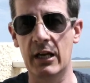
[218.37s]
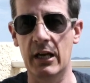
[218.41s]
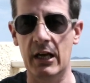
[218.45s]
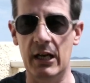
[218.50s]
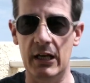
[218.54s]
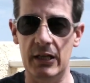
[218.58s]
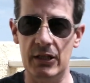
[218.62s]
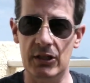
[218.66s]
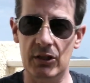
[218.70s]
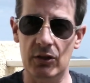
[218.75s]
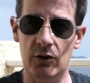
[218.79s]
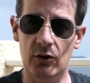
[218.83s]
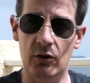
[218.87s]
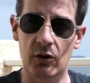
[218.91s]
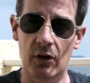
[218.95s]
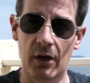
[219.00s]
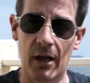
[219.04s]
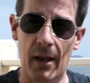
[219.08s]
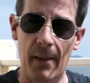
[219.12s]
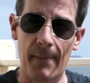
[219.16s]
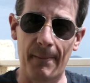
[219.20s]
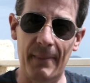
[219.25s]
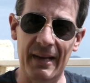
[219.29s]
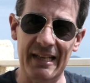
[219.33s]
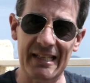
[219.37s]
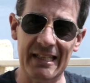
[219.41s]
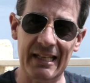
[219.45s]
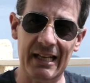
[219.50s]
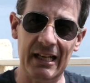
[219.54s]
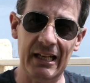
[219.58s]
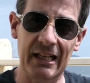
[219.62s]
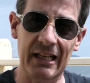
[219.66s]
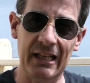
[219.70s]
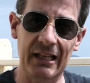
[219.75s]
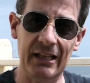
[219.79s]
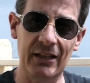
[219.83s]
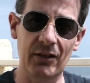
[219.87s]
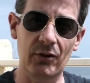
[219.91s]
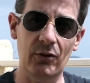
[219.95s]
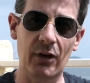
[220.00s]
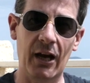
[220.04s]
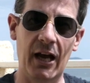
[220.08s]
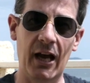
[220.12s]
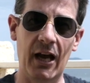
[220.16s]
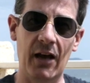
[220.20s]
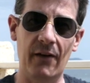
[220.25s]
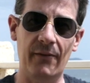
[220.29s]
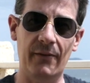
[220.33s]
And so basically you
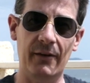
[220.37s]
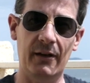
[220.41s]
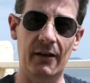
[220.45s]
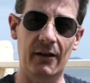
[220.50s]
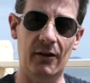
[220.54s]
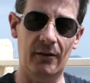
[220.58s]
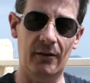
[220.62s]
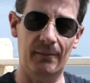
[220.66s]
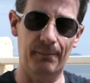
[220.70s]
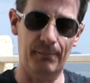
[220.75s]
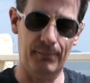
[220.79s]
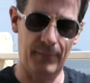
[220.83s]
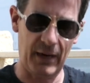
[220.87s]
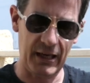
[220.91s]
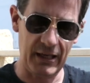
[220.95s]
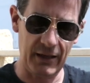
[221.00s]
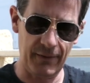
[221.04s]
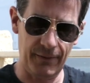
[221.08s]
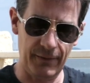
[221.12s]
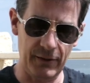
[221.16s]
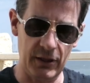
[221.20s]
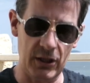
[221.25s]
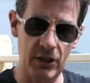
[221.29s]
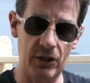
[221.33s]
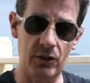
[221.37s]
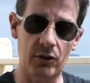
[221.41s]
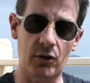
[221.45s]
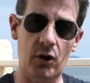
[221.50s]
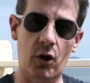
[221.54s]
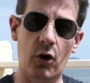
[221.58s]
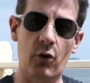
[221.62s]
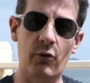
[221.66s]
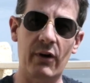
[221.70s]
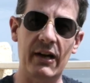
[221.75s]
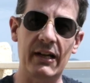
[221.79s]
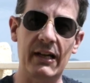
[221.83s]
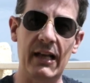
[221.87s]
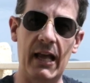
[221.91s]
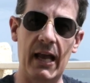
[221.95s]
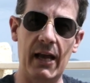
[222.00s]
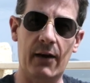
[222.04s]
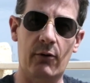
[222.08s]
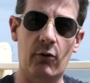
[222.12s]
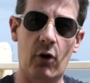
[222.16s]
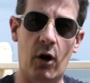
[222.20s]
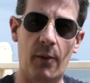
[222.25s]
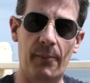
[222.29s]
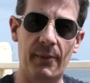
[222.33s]
have by definition already a
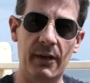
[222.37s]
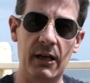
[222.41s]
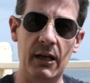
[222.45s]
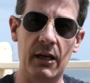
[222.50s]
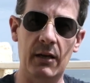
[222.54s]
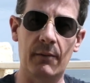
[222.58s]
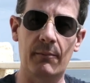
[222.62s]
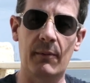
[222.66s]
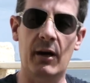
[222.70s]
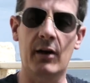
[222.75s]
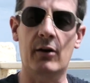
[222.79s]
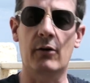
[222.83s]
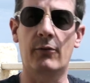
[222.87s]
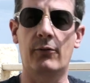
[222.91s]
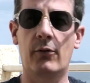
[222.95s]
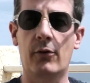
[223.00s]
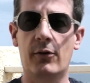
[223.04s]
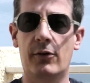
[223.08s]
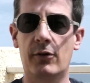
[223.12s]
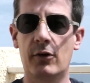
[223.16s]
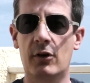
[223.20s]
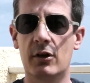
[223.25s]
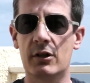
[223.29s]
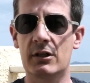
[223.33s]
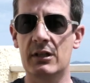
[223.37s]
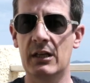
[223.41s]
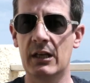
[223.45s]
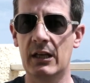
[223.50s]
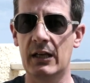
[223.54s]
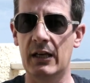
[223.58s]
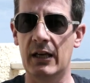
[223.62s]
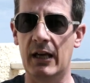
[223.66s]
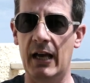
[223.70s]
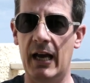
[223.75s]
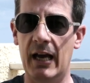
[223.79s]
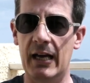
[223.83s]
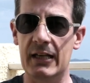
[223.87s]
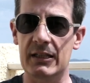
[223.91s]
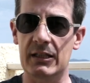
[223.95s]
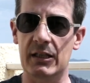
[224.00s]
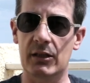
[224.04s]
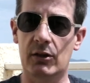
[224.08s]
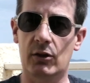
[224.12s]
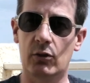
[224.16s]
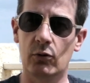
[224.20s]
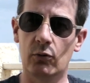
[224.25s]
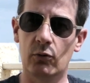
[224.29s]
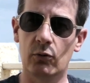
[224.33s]
crop in. Micro four thirds has a
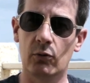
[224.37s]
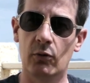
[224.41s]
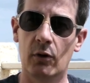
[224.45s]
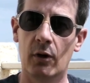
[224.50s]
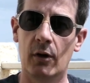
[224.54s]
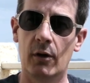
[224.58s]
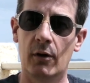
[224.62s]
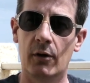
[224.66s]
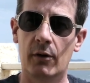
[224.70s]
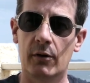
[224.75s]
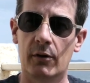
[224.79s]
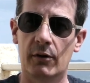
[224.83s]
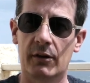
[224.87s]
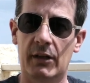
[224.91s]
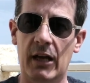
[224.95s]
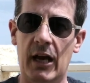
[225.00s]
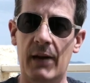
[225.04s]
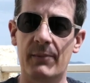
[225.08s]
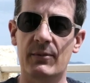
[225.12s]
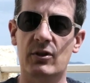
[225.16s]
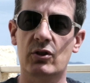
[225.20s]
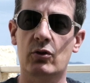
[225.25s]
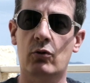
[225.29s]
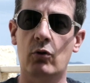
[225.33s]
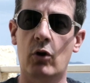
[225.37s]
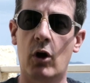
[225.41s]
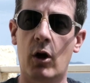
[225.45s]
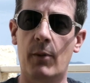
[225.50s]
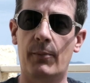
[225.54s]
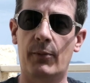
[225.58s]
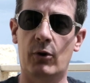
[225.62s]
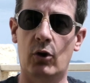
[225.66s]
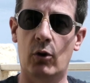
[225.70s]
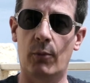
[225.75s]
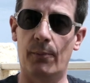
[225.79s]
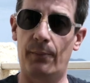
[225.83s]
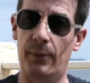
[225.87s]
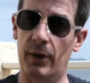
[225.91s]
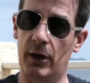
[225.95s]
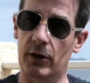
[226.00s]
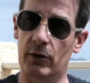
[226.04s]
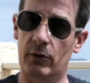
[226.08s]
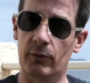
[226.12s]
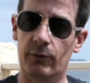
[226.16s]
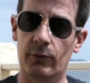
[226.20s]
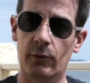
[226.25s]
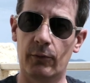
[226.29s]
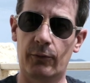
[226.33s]
2 times crop compared
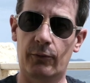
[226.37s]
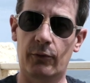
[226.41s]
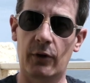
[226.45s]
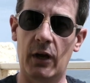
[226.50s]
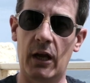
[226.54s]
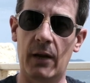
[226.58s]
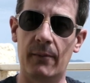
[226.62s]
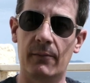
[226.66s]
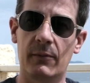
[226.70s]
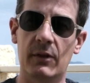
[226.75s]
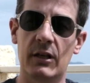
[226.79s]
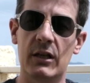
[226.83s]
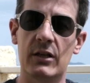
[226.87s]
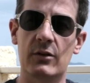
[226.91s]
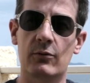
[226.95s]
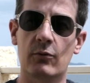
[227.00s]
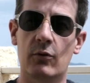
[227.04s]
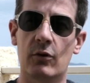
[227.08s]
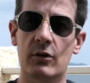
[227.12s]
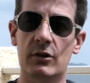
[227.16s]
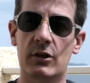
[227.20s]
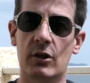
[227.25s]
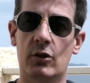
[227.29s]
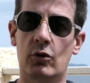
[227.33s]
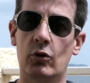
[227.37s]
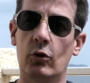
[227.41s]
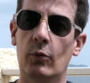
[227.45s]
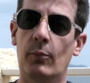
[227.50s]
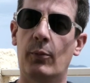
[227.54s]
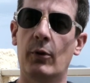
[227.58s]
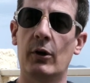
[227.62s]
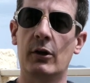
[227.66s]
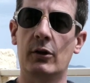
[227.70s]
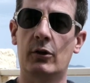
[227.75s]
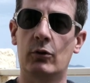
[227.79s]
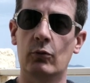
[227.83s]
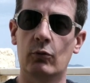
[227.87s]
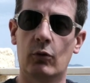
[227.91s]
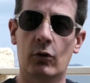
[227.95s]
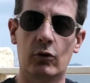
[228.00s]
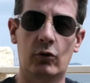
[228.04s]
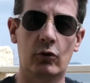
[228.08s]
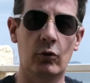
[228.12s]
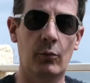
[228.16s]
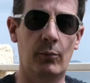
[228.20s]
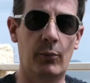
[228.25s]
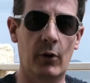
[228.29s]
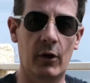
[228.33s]
to full frame. This was a 2.2 or
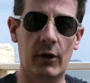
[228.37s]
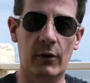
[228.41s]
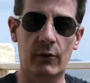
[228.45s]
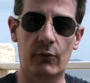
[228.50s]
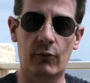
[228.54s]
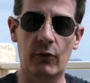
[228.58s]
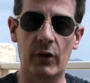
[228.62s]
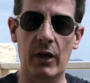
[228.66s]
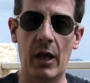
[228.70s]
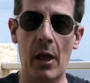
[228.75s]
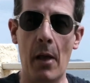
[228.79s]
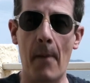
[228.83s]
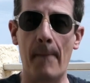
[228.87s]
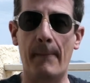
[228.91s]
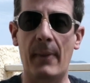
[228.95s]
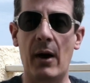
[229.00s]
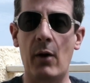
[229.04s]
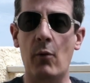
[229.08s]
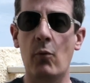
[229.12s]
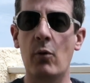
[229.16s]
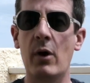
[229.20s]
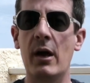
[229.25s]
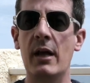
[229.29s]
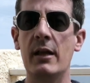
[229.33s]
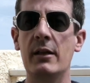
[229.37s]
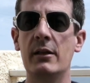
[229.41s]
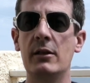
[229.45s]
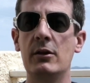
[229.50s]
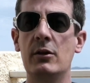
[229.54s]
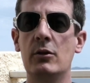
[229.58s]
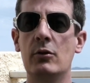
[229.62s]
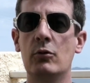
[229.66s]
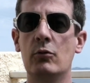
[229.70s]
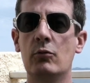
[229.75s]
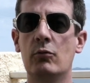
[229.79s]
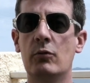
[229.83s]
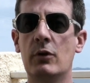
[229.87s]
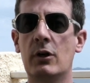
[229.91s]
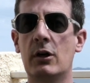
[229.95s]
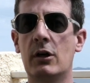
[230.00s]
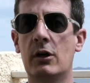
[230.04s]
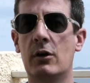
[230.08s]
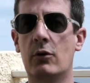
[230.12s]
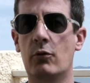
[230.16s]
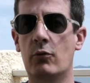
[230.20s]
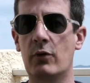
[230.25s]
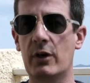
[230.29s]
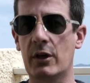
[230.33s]
2.3. But when you
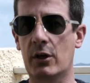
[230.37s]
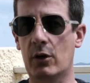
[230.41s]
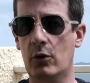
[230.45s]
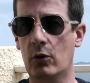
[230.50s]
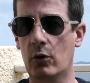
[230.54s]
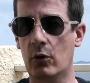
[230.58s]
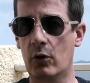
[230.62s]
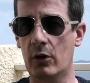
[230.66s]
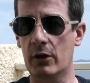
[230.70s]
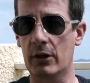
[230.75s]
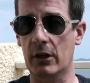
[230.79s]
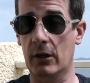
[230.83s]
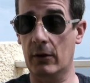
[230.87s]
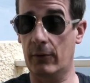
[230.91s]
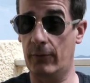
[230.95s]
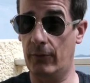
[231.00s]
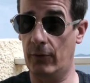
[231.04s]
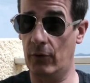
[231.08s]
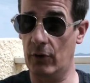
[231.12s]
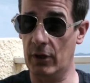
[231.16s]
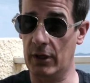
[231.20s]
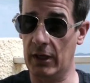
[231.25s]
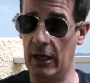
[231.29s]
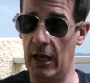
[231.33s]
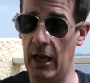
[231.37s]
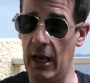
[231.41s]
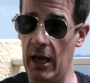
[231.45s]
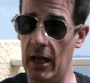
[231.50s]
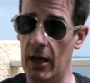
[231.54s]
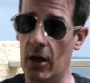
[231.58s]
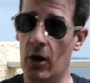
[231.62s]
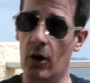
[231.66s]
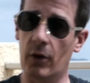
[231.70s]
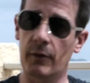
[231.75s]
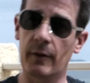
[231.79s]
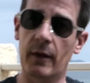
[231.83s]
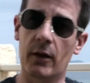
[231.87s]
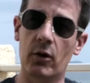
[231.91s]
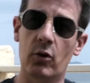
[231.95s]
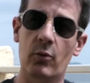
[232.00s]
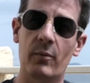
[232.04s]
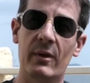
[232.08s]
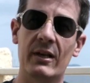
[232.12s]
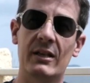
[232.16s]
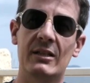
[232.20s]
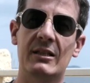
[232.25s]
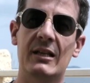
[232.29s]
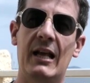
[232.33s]
were recording 4K on the
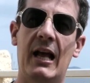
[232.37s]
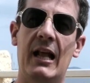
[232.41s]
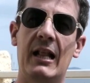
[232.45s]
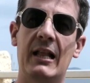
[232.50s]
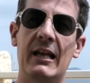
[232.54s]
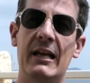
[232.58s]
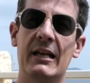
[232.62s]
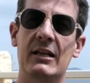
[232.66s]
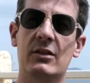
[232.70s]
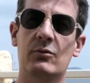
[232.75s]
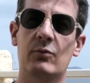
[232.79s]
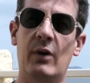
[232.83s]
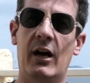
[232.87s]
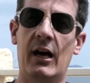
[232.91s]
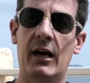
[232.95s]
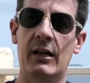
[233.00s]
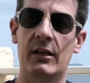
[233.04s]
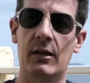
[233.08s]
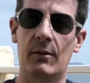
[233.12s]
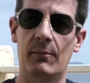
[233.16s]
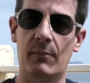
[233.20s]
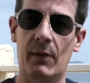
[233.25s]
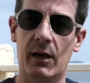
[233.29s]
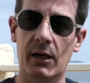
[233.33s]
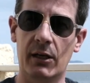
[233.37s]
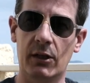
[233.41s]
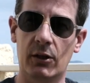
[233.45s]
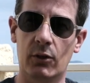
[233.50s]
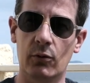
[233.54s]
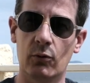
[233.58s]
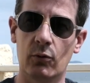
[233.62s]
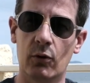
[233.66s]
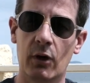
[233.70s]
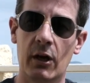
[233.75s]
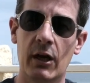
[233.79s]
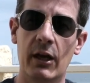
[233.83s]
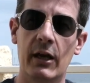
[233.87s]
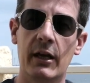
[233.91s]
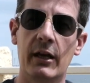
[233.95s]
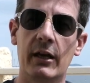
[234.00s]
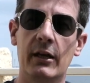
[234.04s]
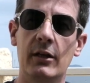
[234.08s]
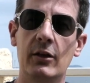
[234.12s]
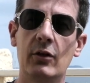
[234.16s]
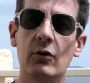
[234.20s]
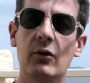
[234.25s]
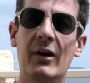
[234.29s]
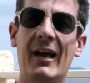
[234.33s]
Lumix LX100 Mark II,
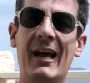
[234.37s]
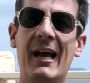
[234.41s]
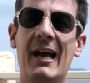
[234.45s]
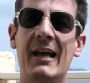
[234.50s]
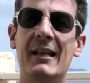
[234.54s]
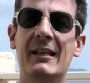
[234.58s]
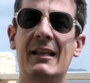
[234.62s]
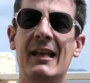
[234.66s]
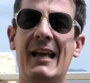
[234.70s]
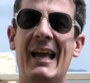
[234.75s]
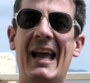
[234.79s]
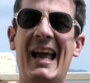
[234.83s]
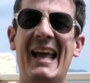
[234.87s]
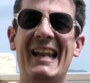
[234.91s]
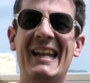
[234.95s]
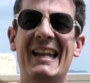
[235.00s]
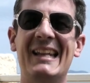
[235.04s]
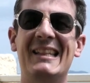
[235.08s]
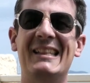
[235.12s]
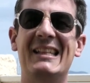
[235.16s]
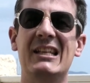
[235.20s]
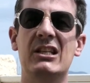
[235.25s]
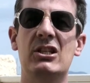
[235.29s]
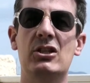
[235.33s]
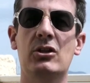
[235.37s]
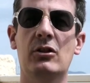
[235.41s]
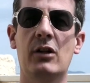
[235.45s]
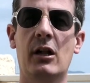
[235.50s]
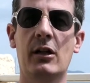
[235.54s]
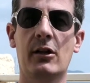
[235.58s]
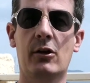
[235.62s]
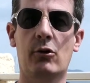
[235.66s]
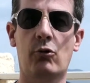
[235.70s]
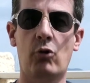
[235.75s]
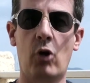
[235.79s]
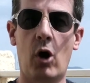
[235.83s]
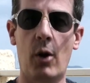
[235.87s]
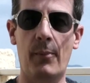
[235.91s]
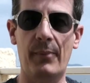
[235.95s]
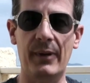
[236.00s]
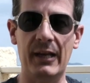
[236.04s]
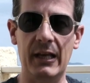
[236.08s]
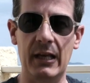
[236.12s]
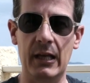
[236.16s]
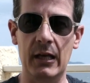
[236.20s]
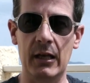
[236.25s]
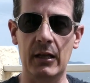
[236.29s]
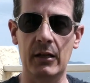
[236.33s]
you had an additional crop
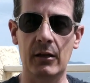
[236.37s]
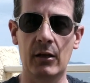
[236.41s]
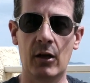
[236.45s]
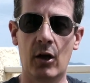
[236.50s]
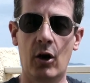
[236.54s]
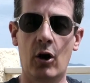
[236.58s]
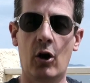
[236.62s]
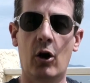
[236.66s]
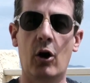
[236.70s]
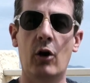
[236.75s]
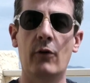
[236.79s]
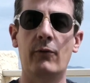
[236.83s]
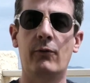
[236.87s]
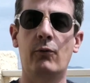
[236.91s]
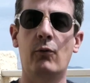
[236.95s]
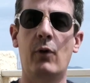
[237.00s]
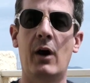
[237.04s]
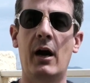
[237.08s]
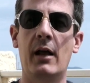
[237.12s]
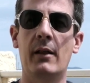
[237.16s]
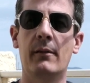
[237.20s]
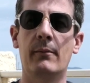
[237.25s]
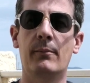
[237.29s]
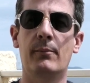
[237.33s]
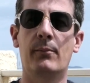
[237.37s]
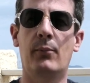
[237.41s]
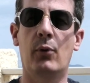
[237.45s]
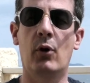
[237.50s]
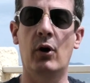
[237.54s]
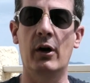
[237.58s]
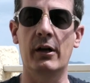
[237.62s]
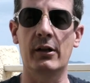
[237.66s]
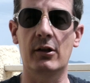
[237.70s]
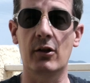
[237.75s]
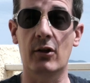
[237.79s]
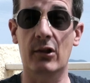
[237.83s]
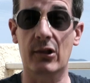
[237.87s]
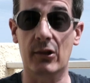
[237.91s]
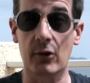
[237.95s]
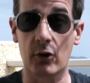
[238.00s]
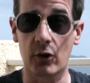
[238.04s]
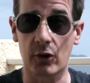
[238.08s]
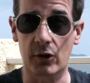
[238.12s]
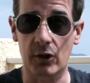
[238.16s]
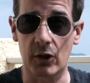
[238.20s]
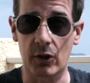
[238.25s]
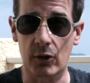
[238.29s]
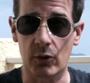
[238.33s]
in of
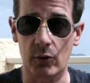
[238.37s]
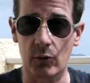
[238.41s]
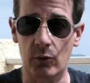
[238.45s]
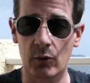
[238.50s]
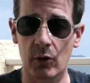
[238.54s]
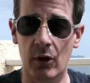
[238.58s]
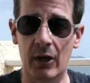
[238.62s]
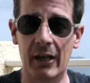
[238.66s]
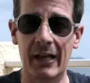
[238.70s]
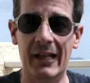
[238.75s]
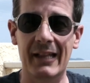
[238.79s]
1.32.